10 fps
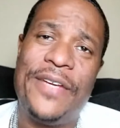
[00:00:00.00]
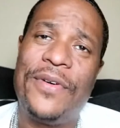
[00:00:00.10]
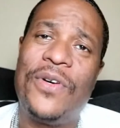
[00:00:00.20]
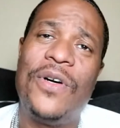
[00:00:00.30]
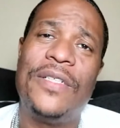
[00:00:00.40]
the
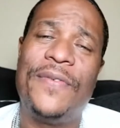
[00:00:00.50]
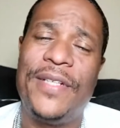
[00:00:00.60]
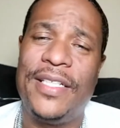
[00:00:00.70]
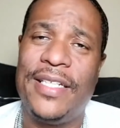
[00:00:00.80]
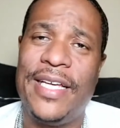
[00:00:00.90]
recordings for
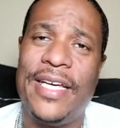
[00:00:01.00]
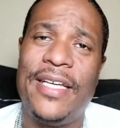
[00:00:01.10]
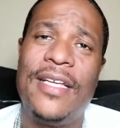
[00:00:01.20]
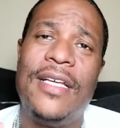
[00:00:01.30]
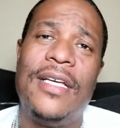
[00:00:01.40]
another day,
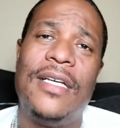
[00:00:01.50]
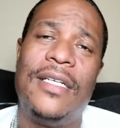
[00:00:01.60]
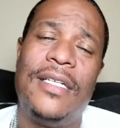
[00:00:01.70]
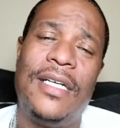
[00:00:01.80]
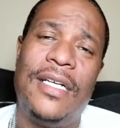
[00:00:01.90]

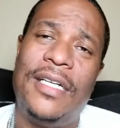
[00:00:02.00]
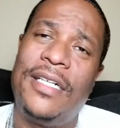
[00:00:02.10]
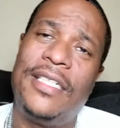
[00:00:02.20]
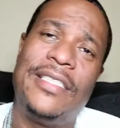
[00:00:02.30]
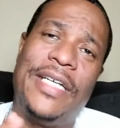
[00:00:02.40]

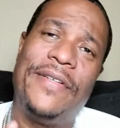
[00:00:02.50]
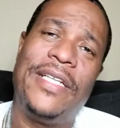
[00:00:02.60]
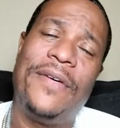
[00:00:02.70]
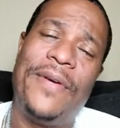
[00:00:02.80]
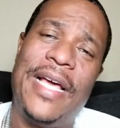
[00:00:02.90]
because
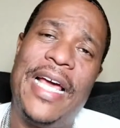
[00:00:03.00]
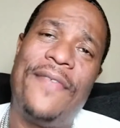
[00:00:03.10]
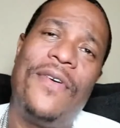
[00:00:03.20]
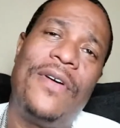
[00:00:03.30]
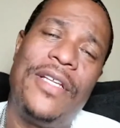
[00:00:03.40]
everything we have
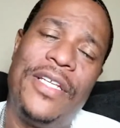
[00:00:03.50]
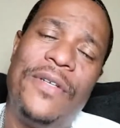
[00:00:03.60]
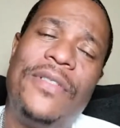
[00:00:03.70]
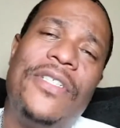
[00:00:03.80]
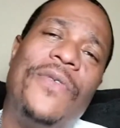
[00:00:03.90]
on
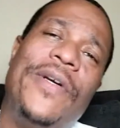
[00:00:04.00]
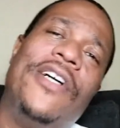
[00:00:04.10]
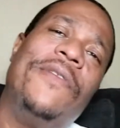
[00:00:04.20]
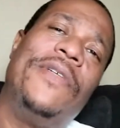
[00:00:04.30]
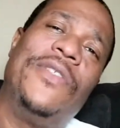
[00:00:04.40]
YouTube, we're going
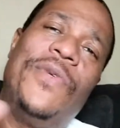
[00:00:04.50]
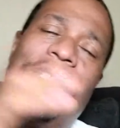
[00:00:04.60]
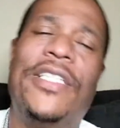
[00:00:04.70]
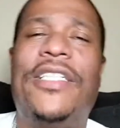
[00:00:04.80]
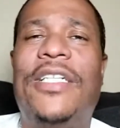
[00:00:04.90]
to be
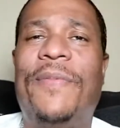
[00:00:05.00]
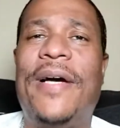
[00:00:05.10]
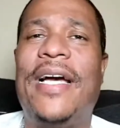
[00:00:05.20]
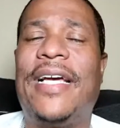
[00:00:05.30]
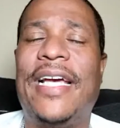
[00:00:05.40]
switching it to the
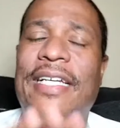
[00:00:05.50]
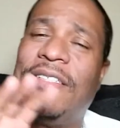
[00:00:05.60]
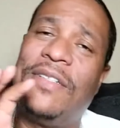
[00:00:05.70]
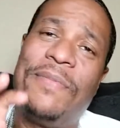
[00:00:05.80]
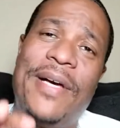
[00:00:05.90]
podcast. So
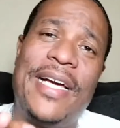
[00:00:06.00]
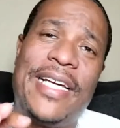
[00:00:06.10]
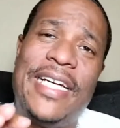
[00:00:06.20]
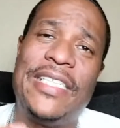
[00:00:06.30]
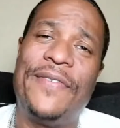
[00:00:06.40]
the
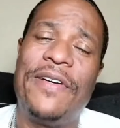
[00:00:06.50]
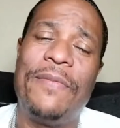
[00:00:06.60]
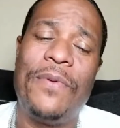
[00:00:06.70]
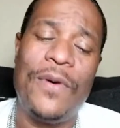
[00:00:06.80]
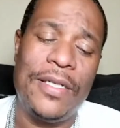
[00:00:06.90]
podcast is very
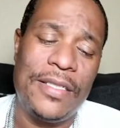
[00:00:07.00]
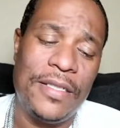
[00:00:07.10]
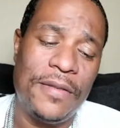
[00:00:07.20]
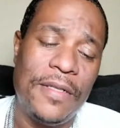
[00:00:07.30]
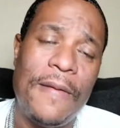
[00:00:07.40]
important.
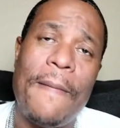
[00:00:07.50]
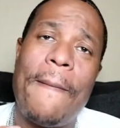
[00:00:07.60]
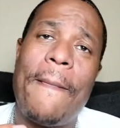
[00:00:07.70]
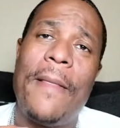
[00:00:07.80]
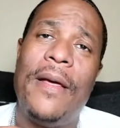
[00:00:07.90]
So
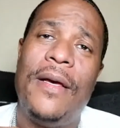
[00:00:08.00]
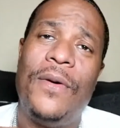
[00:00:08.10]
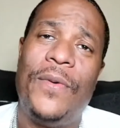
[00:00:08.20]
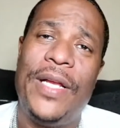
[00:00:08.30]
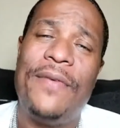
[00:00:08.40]

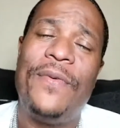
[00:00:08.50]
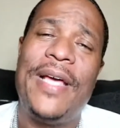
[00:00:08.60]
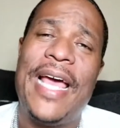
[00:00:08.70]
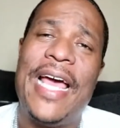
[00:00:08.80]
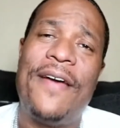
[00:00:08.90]
whatever we
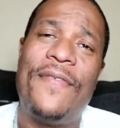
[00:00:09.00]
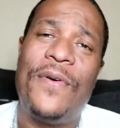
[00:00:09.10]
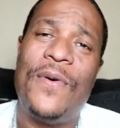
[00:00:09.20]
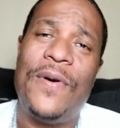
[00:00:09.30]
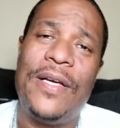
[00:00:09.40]
have
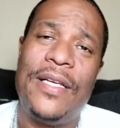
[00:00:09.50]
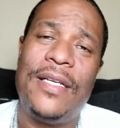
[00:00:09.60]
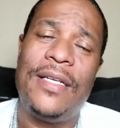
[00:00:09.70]
on